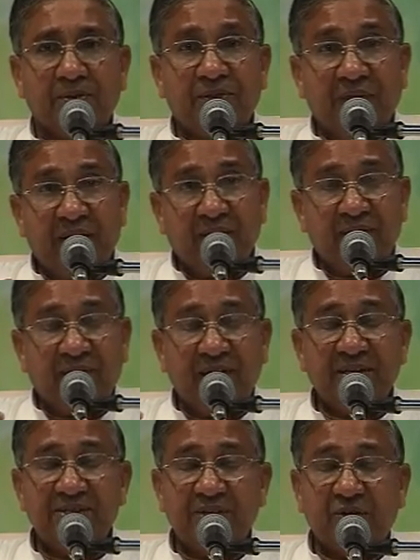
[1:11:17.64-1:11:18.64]
Then
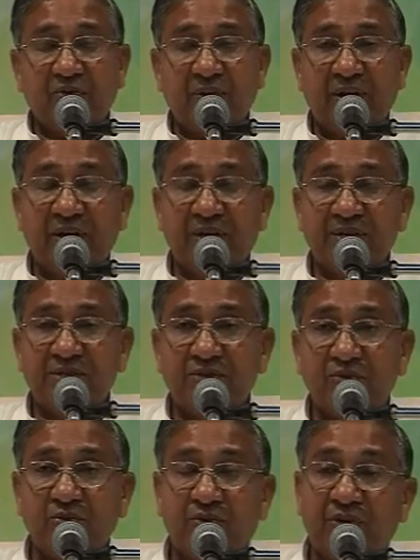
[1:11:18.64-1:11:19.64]
what is required is
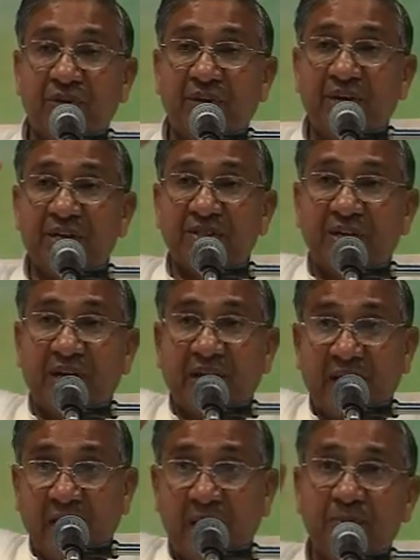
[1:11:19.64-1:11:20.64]
to take the
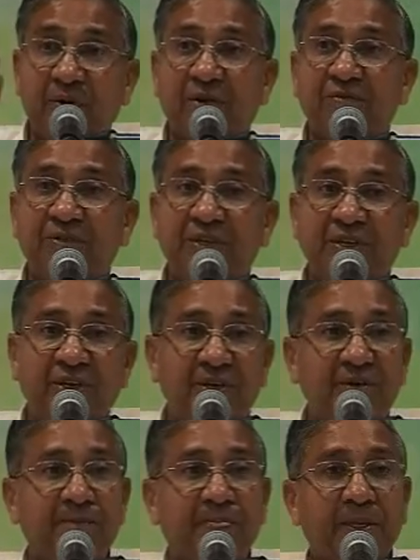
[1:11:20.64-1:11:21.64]
help of the
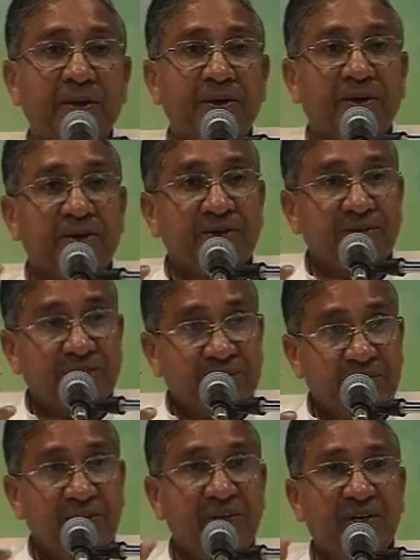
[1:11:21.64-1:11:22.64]

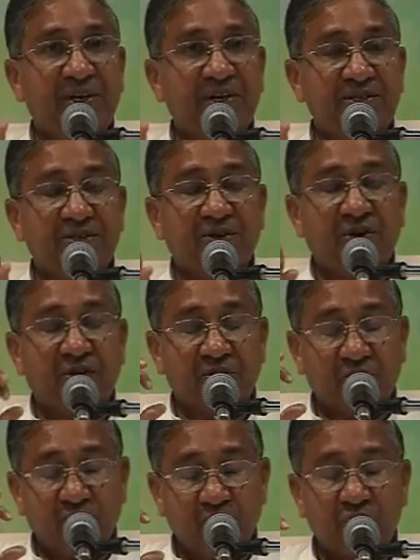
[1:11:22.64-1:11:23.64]
seniors or
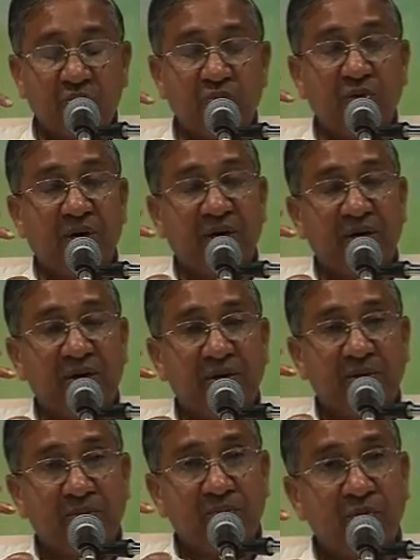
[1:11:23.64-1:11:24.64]
those who are
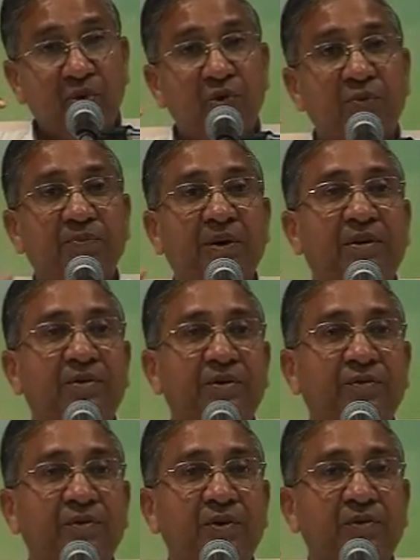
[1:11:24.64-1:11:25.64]
more
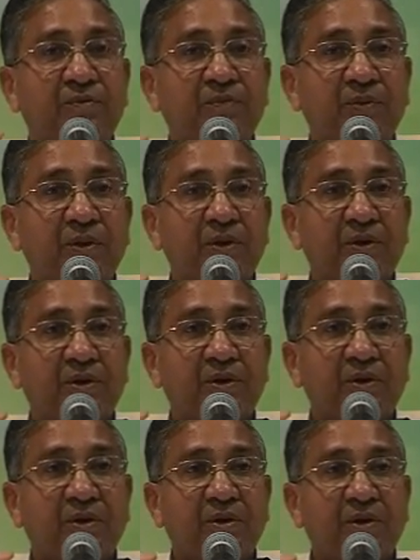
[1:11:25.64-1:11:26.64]
powerful.
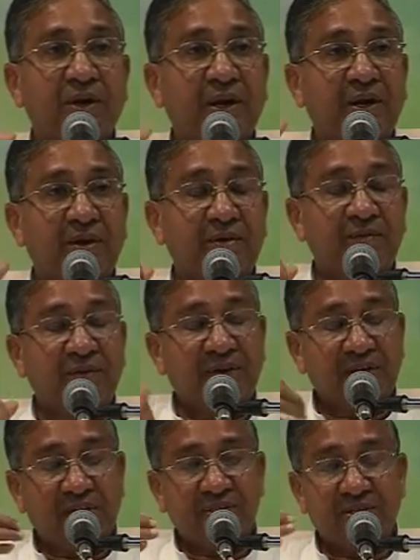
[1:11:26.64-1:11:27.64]
And we
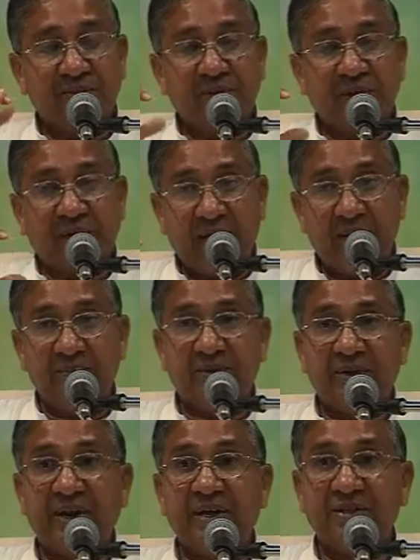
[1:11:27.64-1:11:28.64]
can say, by I am
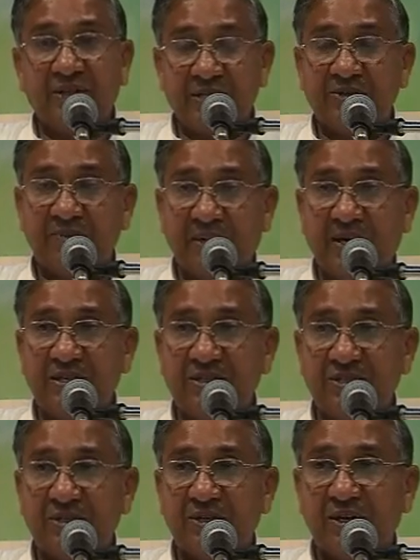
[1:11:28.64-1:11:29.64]
trying this
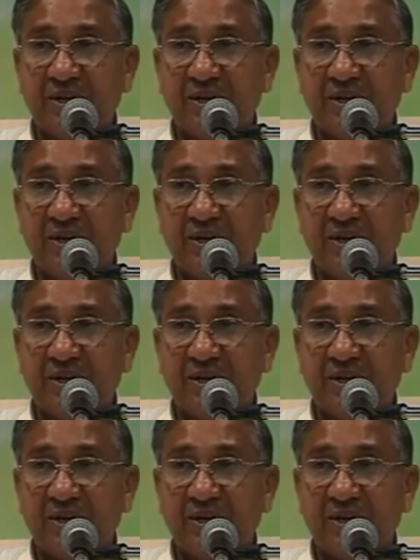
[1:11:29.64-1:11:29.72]
much